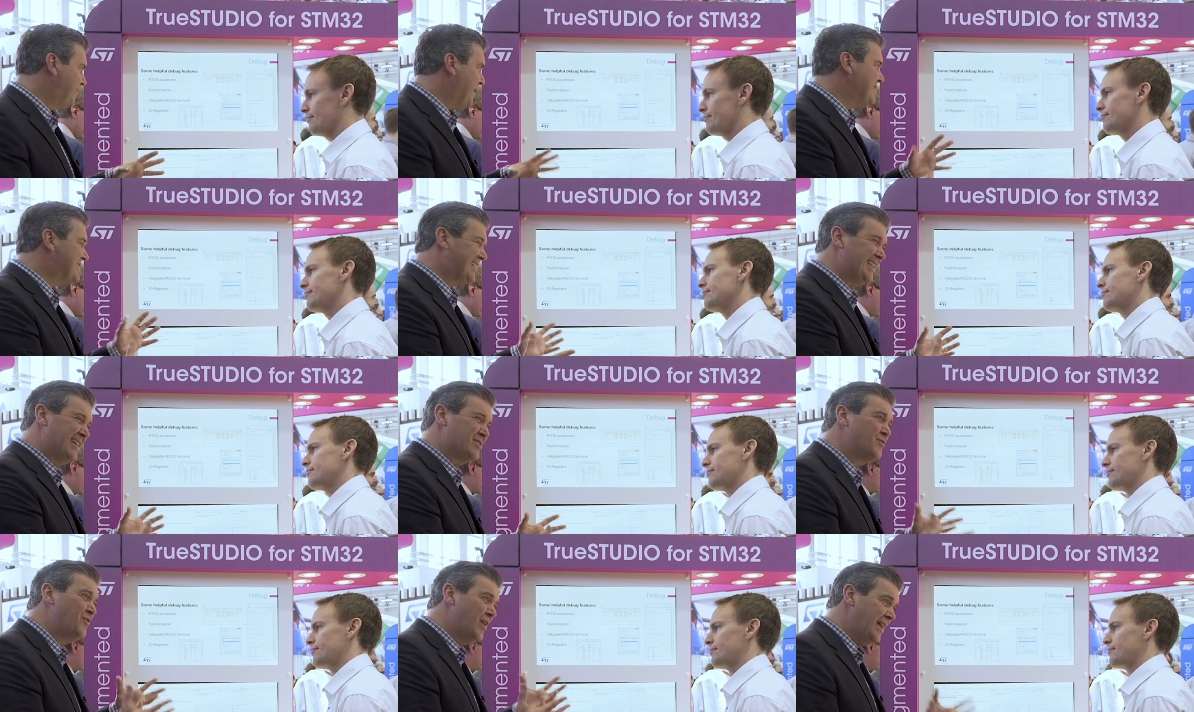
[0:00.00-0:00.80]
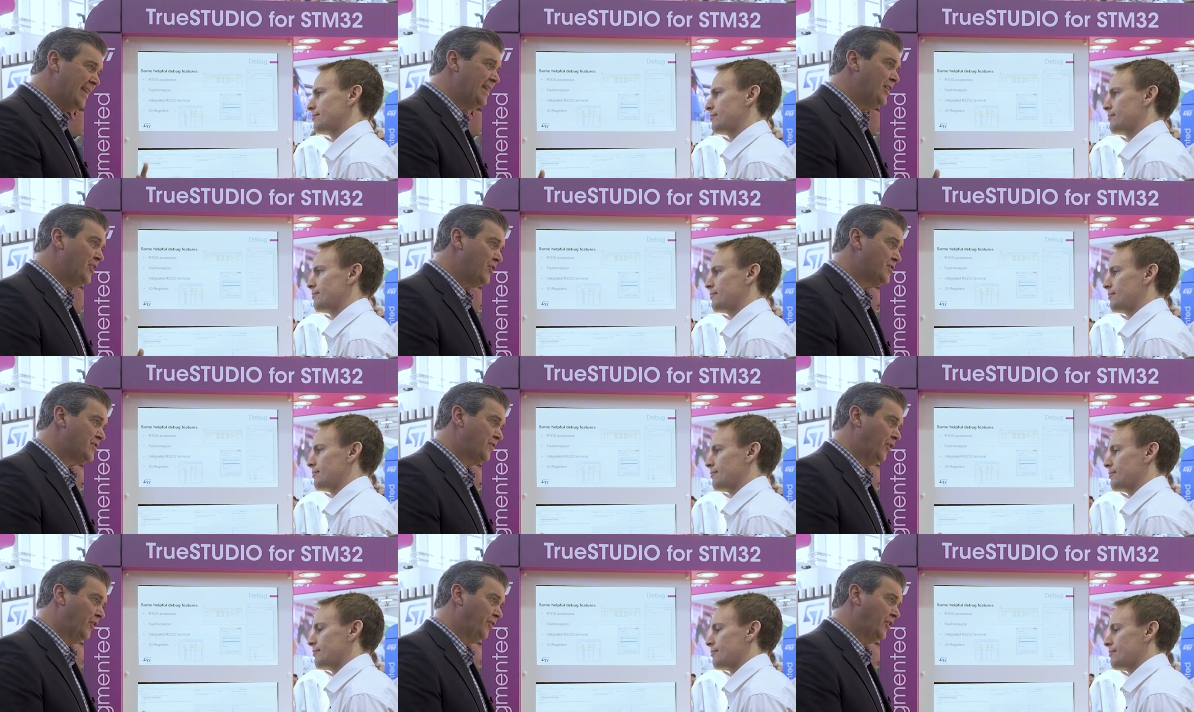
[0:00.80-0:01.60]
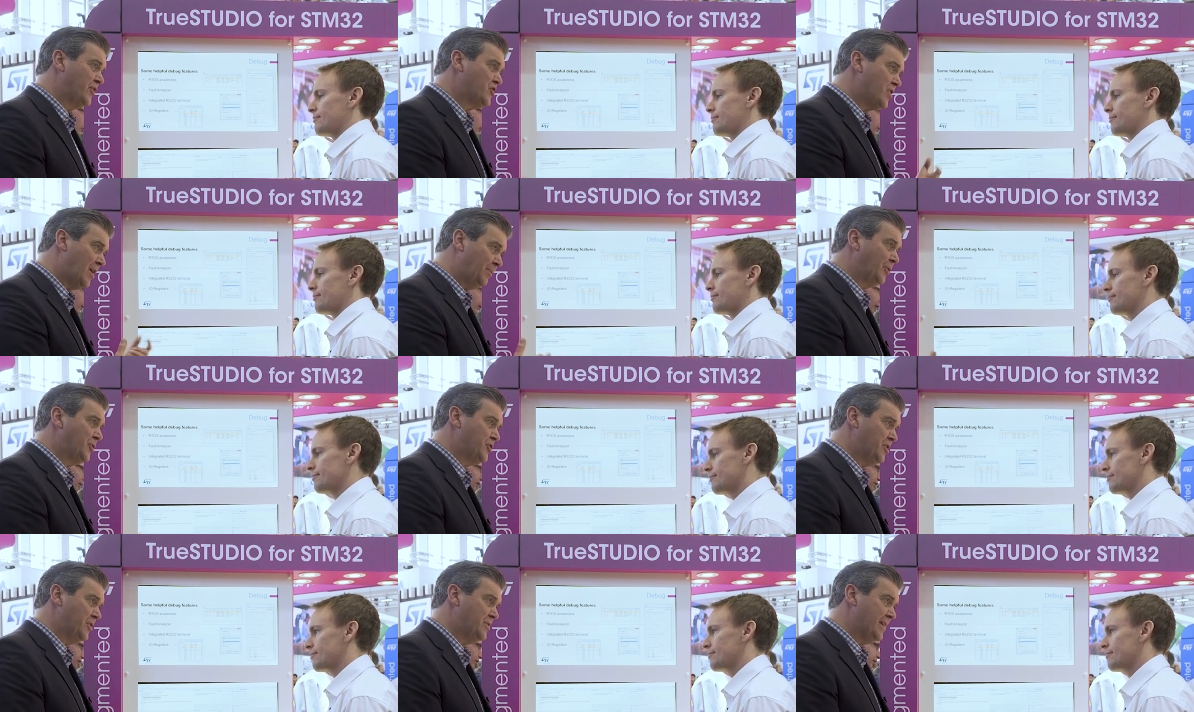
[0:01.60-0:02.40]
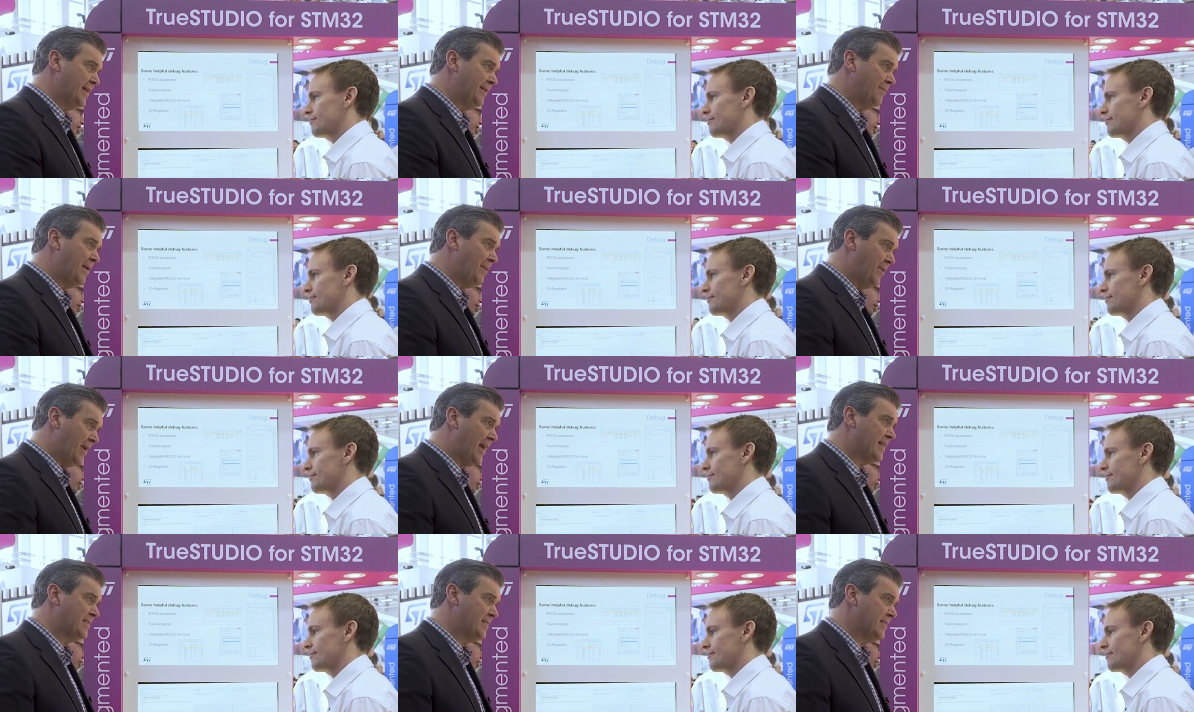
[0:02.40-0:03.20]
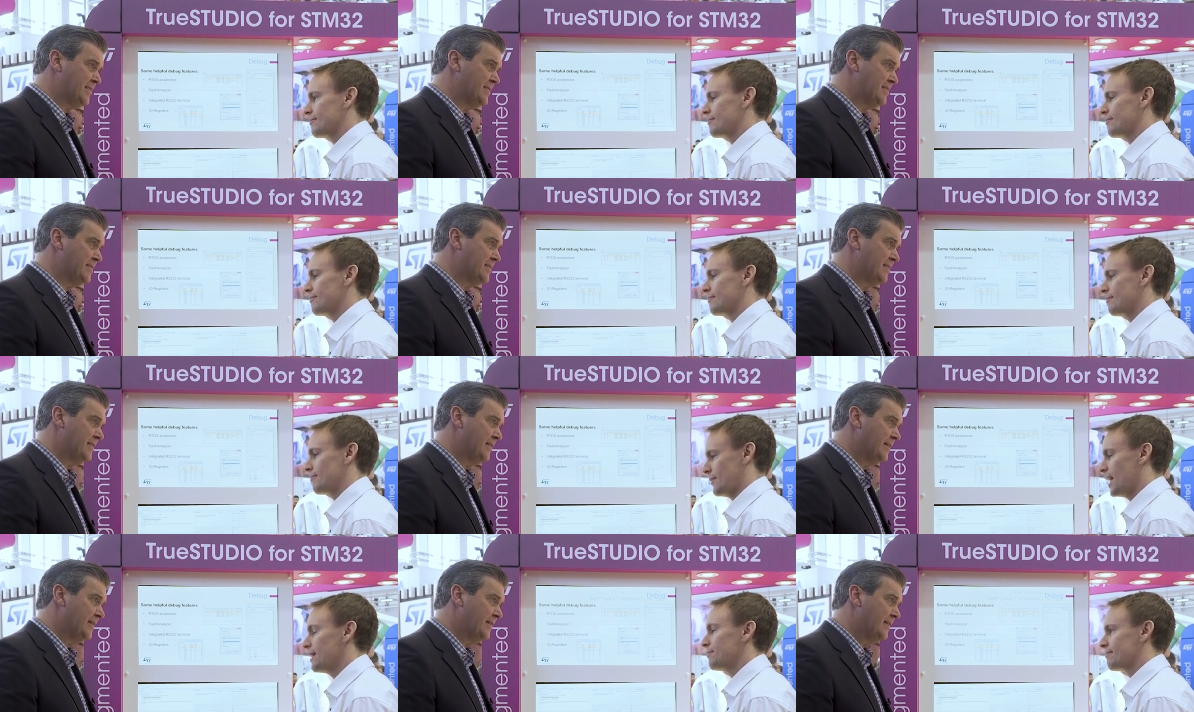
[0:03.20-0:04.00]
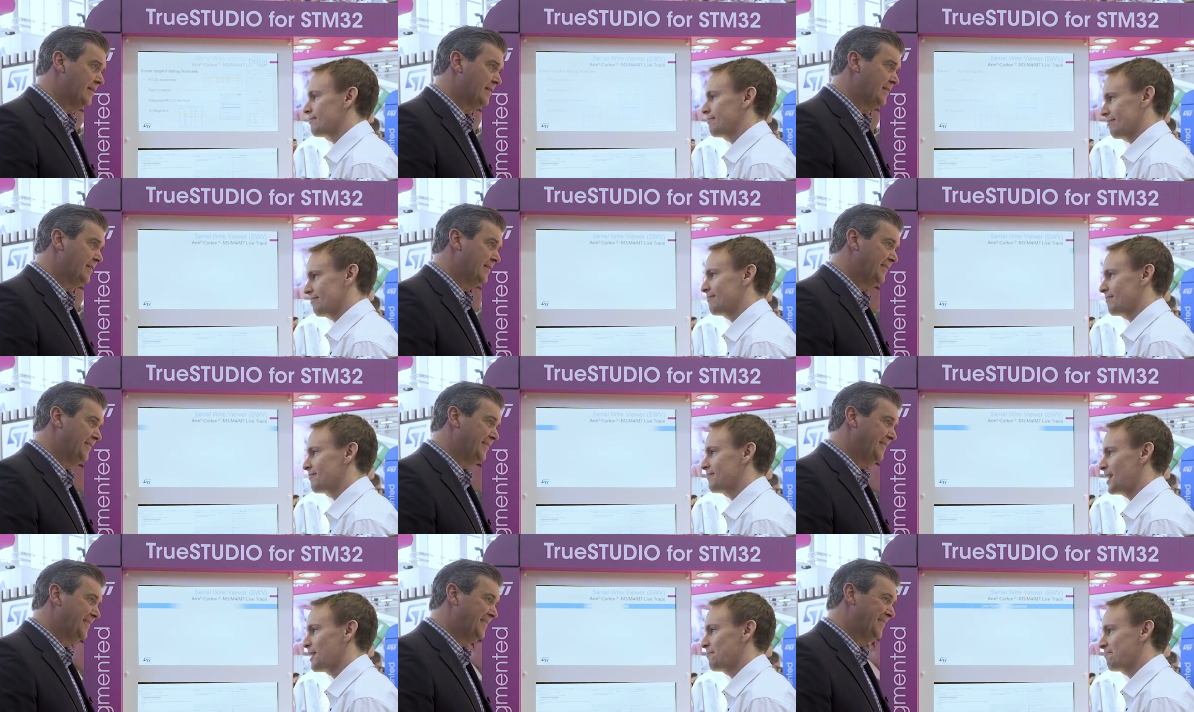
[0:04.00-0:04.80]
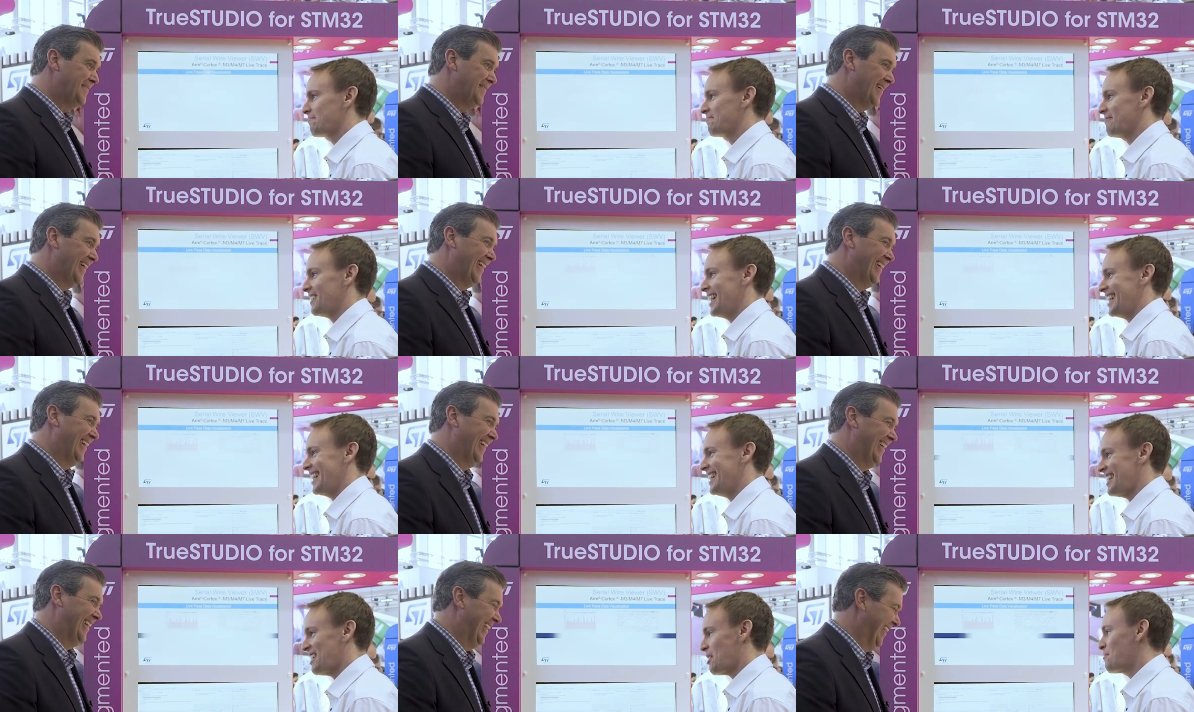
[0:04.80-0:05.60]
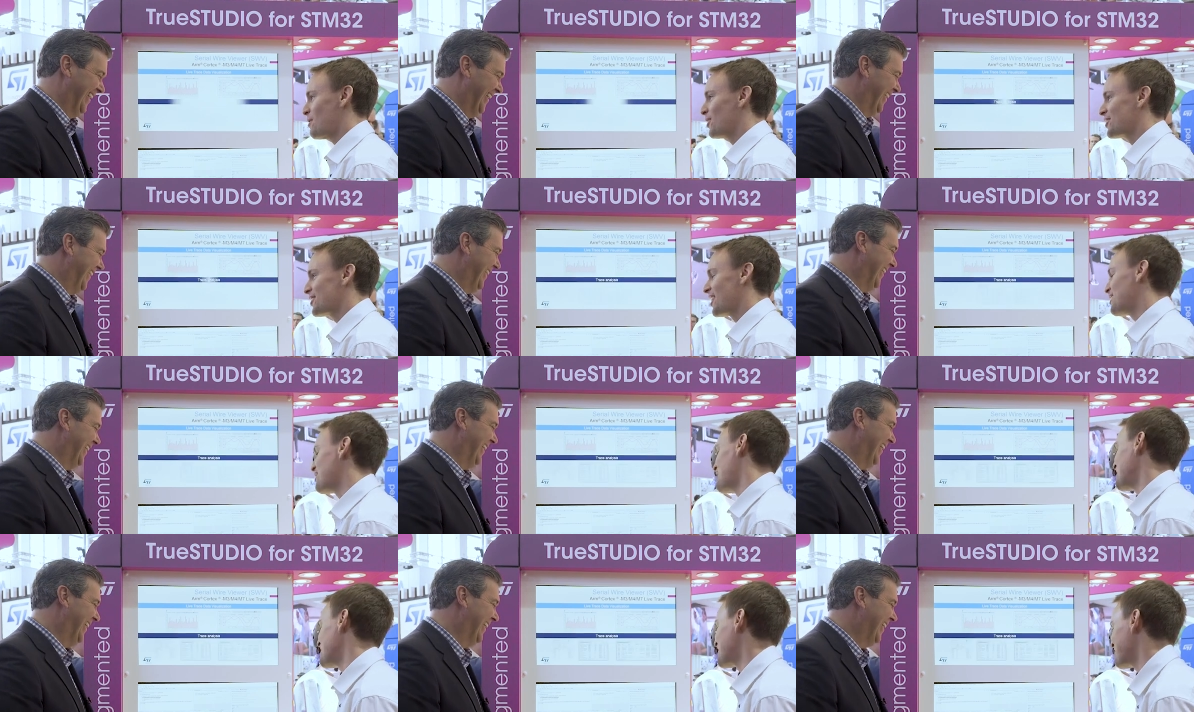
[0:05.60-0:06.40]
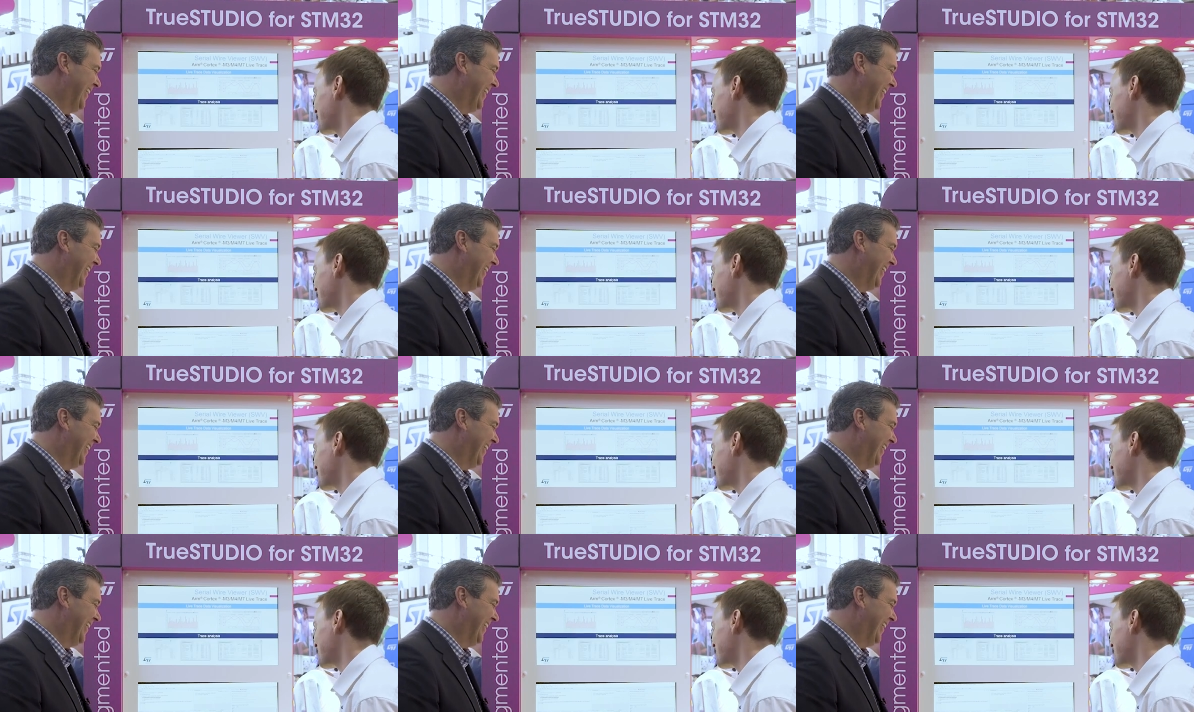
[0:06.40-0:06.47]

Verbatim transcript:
Speaker 1: basically, it's really useful for troubleshooting memory accesses. Yep. Yep. Amongst other things.